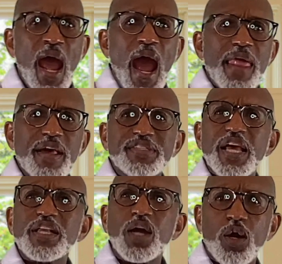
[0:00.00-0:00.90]
And they
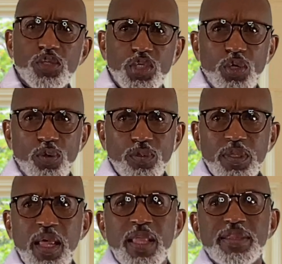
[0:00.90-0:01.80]
said, Go to,
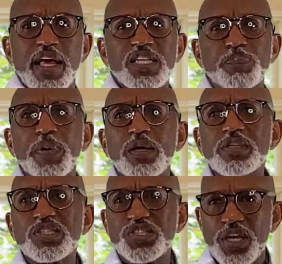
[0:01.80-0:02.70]
let us build a
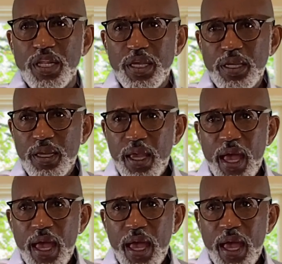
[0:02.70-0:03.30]
city